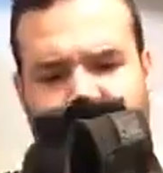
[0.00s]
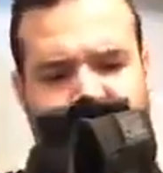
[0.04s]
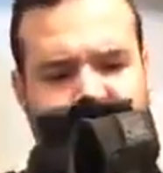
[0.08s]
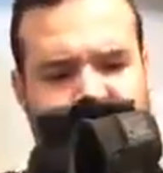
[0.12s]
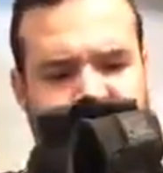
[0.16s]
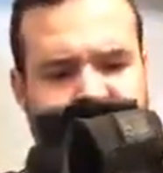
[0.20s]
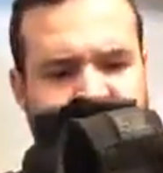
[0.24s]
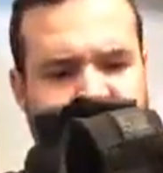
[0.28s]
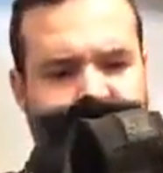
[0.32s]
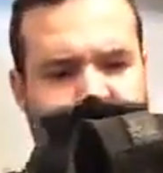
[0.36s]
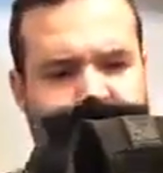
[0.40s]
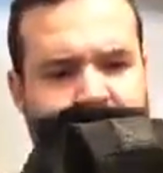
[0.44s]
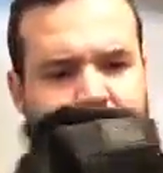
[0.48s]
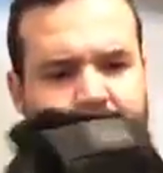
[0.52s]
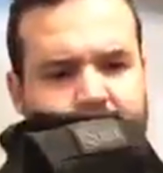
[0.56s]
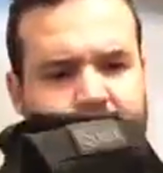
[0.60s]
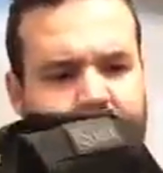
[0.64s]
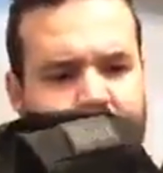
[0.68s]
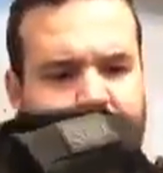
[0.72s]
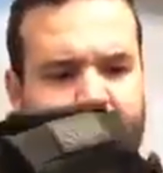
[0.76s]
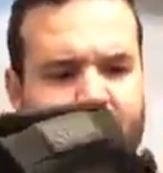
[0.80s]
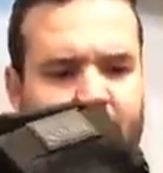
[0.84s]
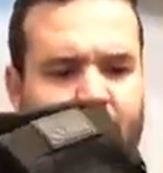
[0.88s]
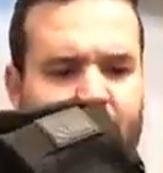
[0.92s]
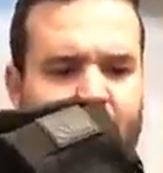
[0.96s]
say on
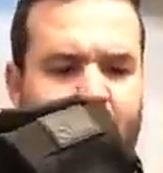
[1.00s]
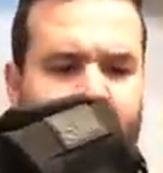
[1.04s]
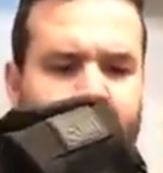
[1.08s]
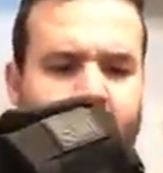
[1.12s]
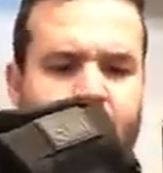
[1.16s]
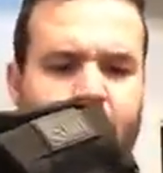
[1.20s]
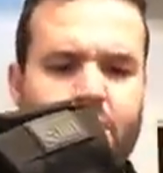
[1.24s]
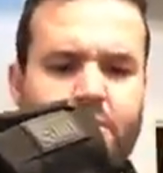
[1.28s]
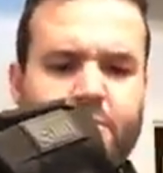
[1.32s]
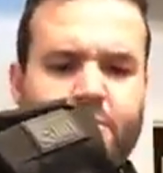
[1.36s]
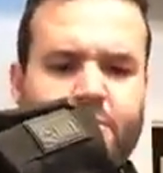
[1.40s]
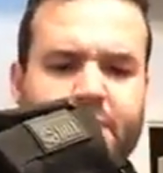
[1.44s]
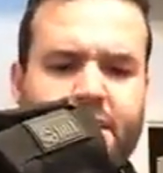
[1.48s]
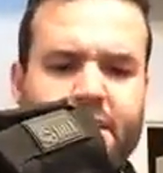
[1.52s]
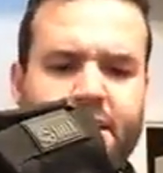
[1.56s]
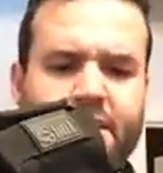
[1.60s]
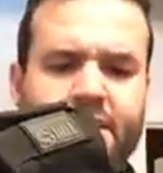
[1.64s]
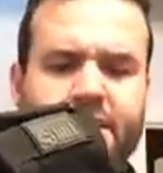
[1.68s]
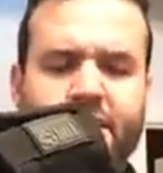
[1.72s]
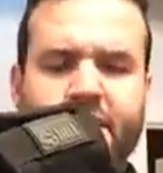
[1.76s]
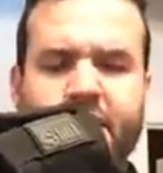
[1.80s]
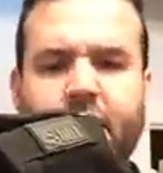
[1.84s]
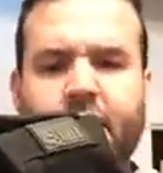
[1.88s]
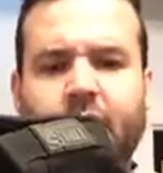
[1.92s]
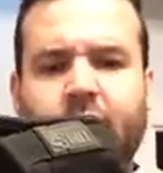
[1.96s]
there,
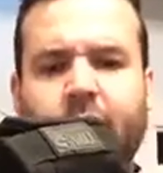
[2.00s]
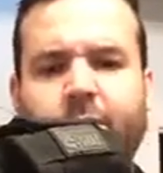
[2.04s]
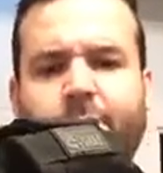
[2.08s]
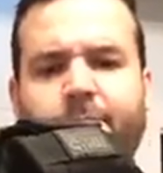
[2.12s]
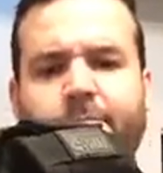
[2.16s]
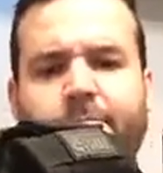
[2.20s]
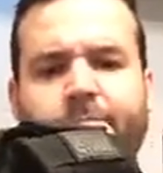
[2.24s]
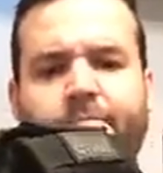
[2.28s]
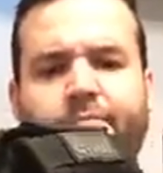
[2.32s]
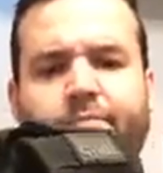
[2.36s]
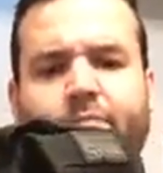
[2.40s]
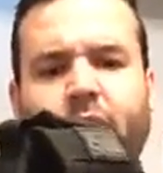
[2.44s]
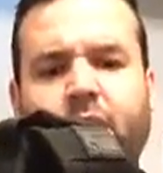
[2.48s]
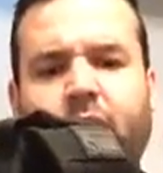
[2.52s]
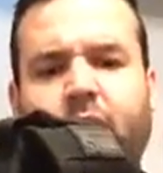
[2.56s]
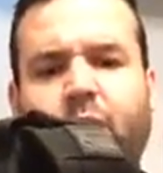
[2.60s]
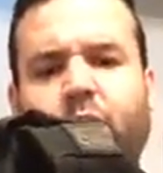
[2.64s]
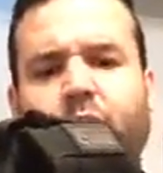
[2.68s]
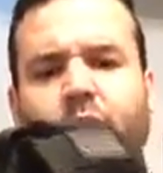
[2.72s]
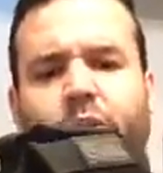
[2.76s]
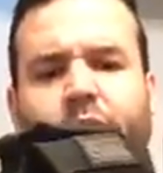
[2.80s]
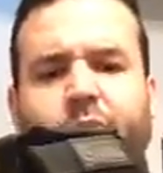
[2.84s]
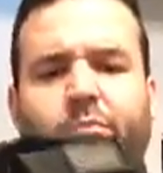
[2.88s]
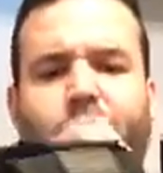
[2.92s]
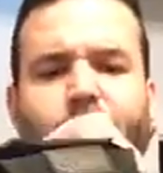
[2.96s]
but I'm
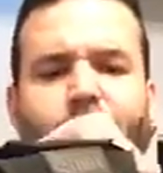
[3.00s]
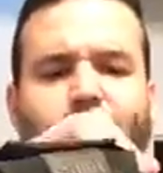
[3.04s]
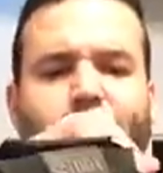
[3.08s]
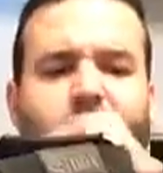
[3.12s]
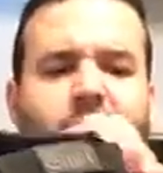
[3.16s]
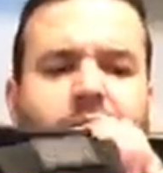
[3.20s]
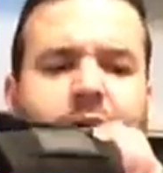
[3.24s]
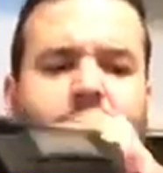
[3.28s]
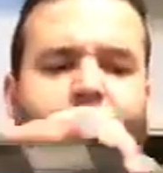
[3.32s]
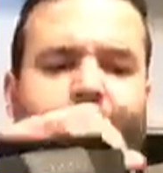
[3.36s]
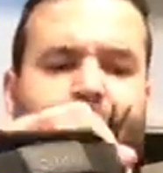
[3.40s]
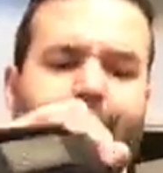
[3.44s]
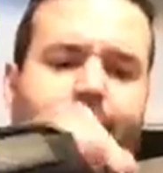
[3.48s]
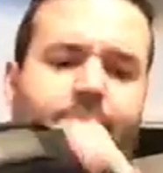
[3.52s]
willing to bet